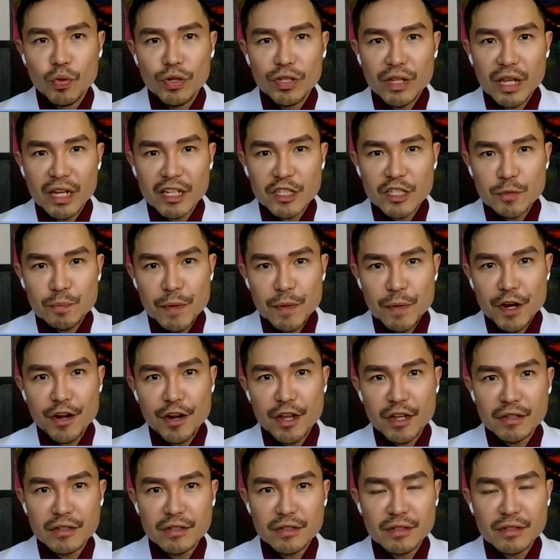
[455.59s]
would
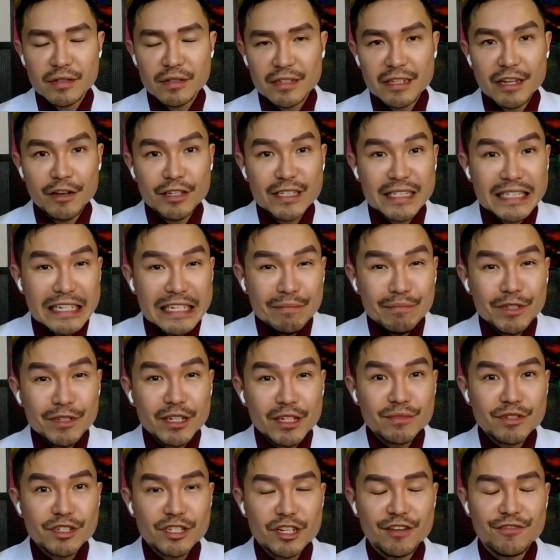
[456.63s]
experience the
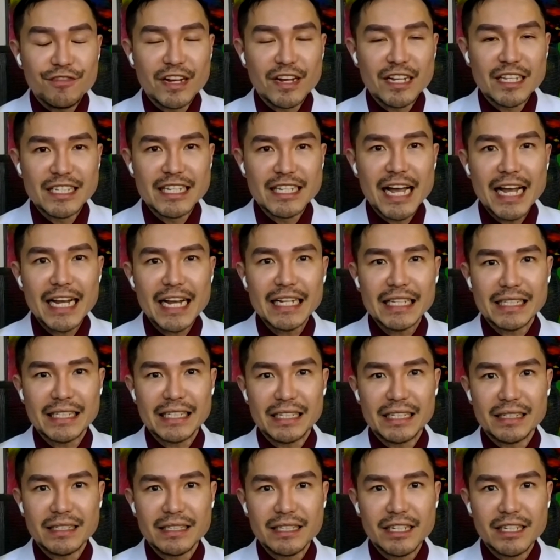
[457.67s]
symptoms of anxiety,